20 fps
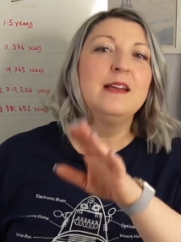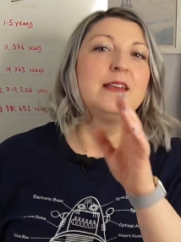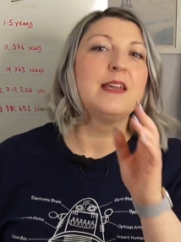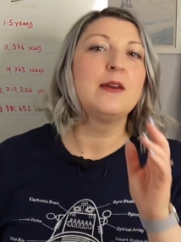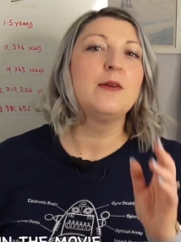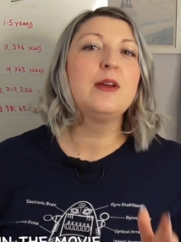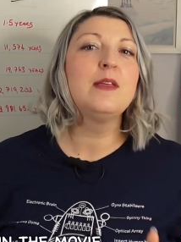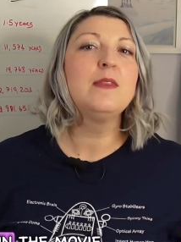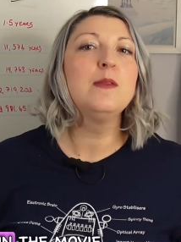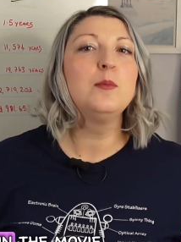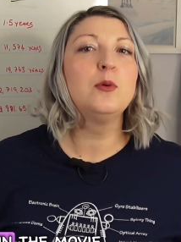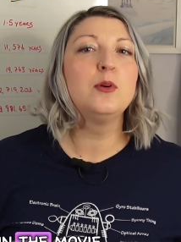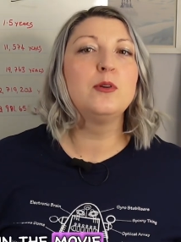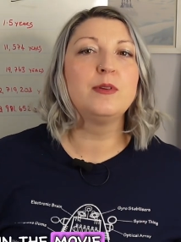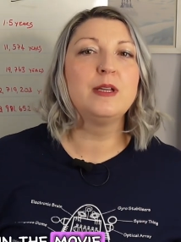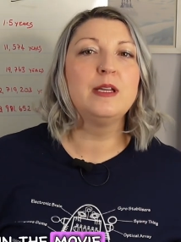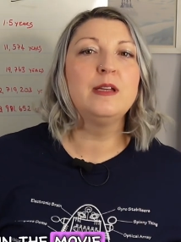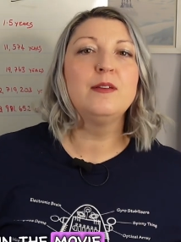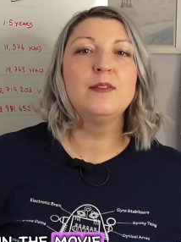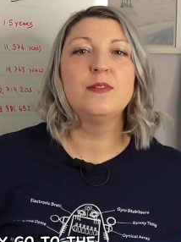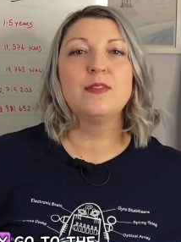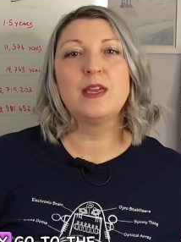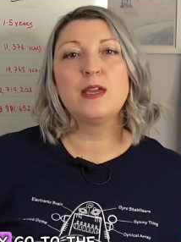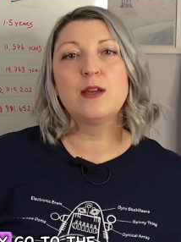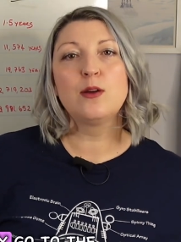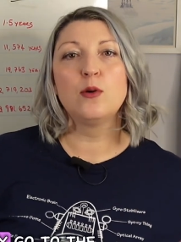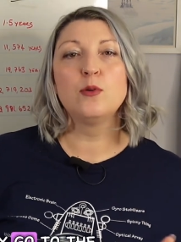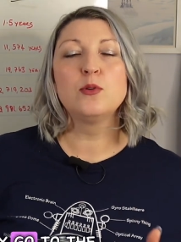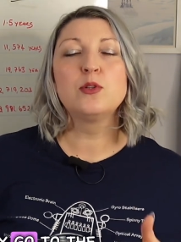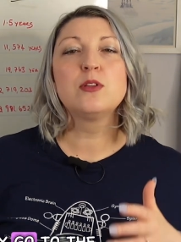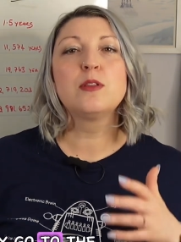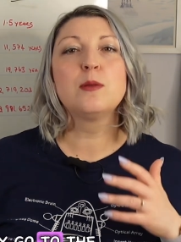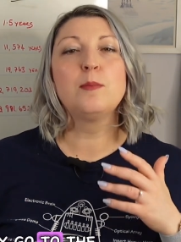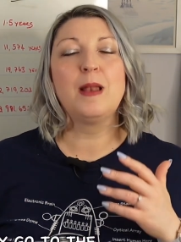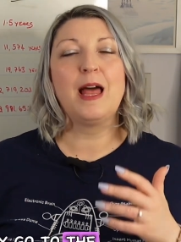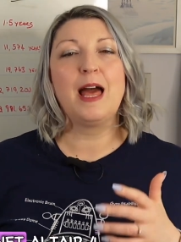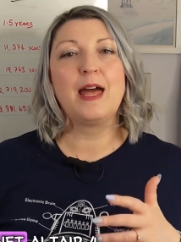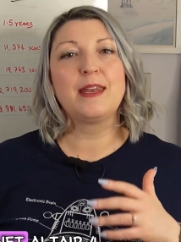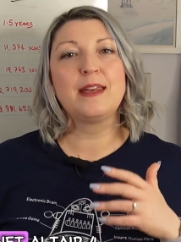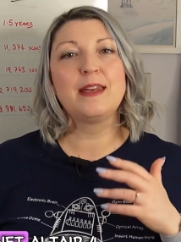Now, in the movie, they go to the
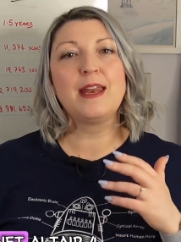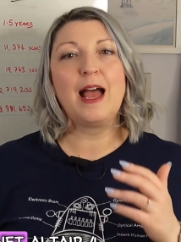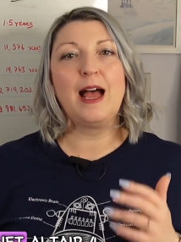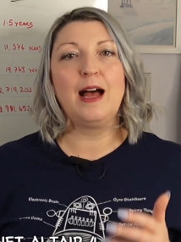planet